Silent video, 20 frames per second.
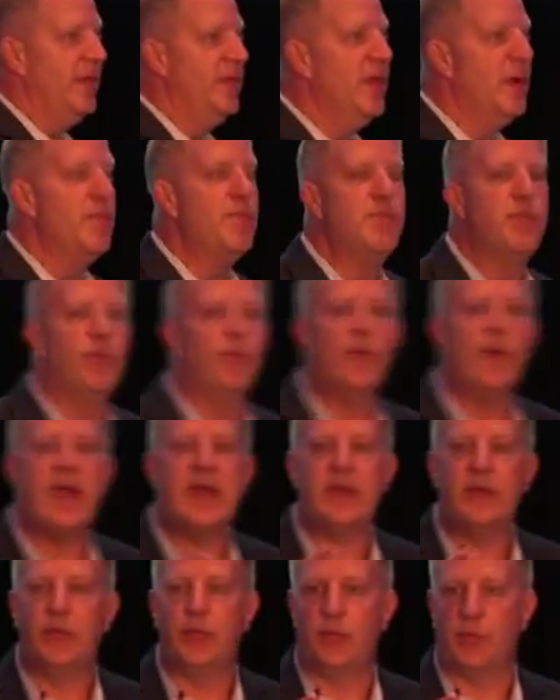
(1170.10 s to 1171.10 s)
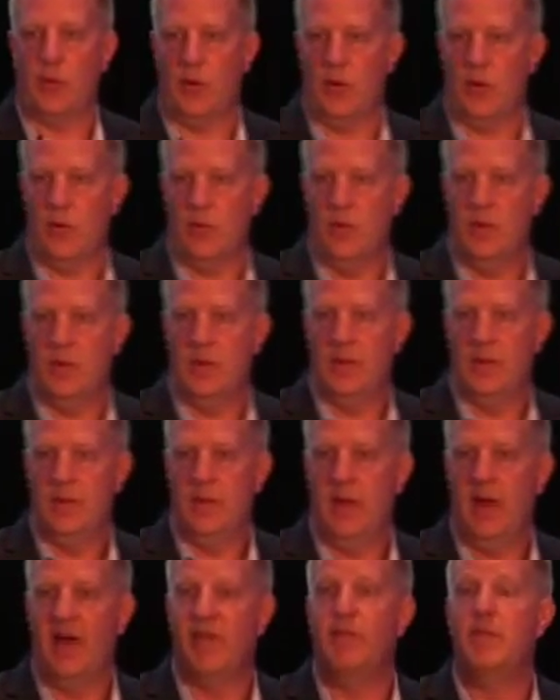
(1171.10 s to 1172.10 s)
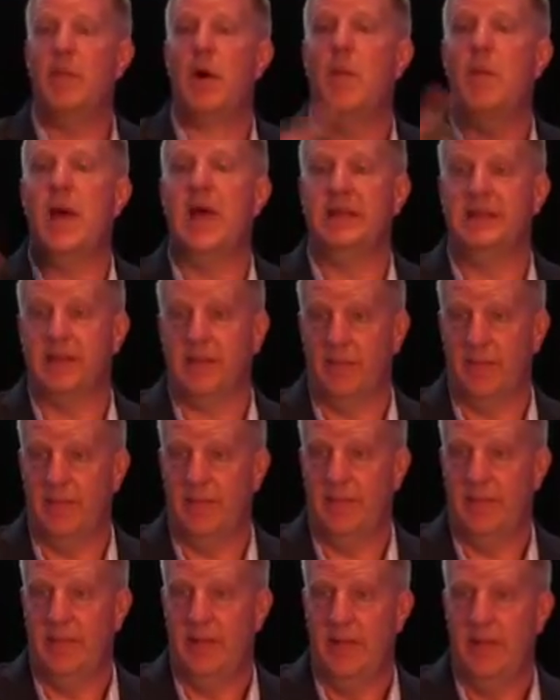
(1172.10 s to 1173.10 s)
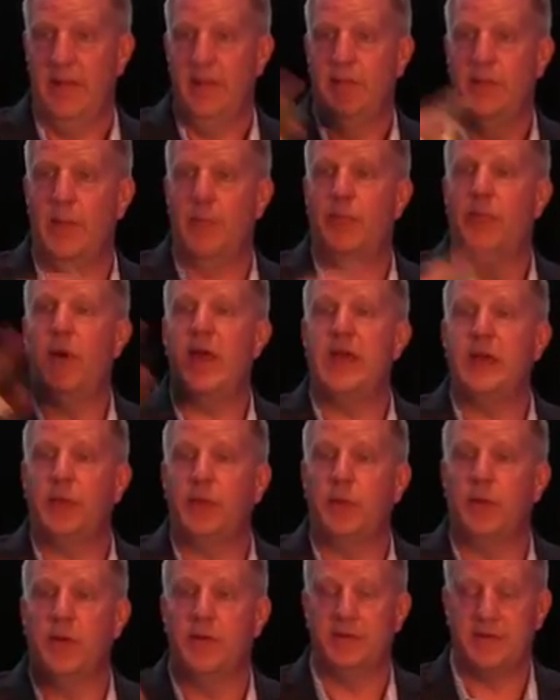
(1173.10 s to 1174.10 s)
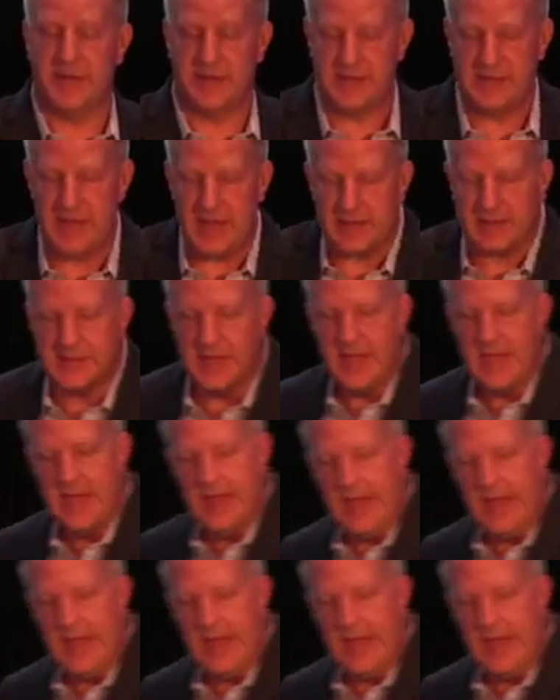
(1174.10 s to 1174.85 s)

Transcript: the breakthrough of momentum, the breakthrough of success.